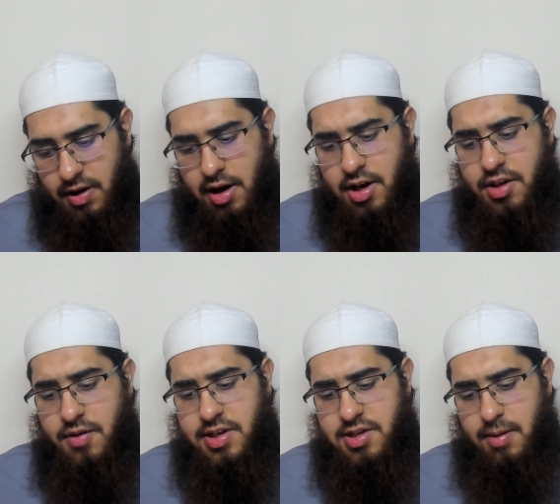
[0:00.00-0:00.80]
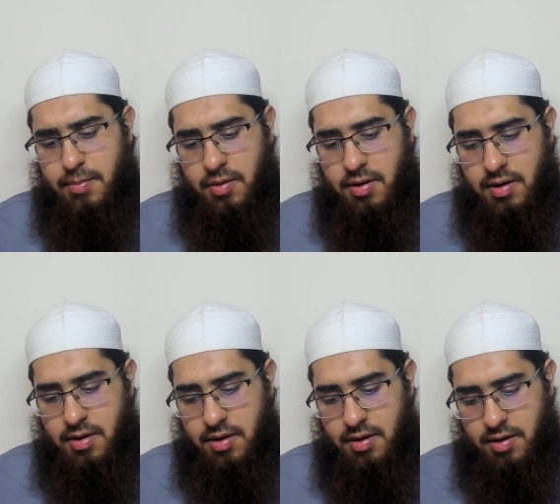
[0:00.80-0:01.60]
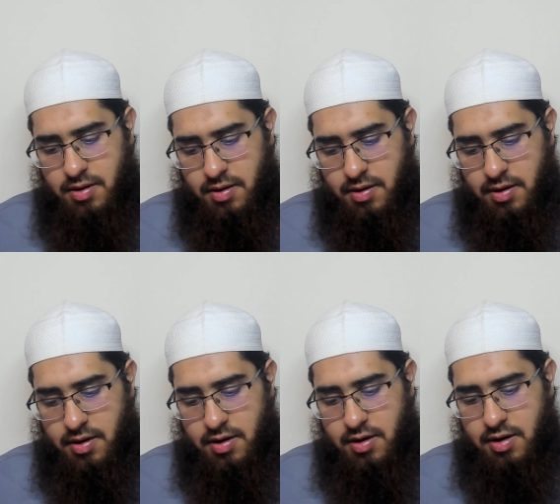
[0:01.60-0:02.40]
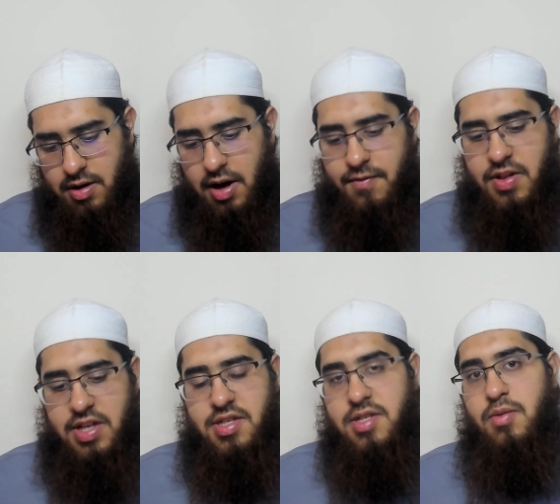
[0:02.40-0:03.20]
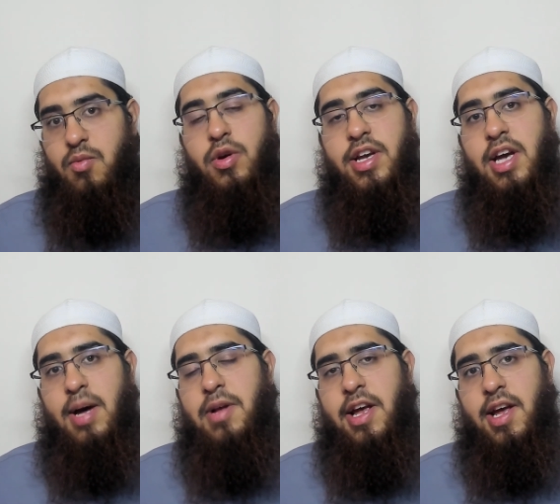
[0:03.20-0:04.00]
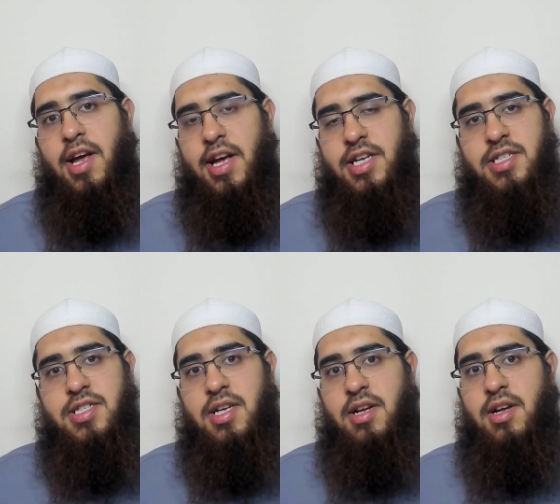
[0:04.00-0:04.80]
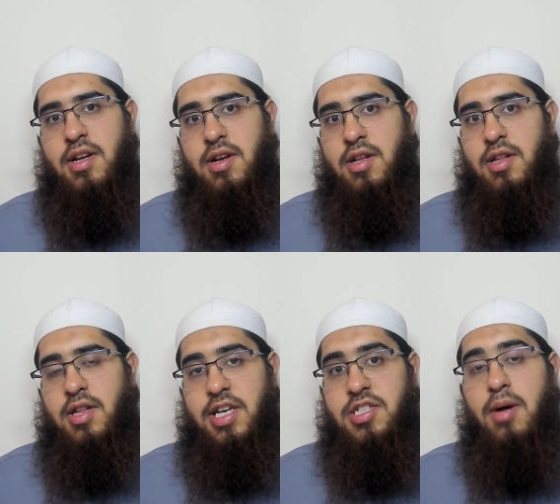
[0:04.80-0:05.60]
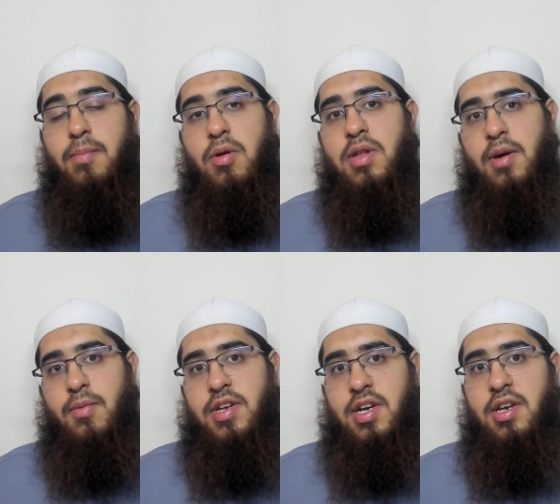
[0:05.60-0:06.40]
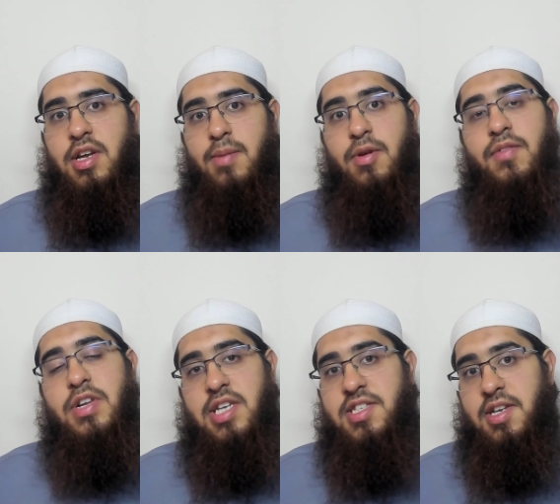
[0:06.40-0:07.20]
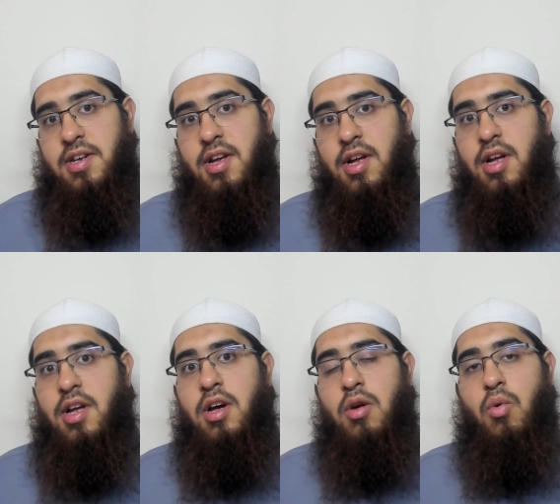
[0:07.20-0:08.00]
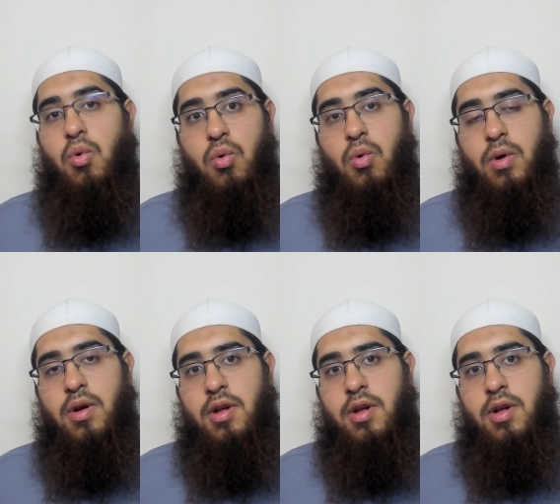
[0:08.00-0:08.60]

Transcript: another example of this ruling at play is the example that we did in the previous lesson, quru.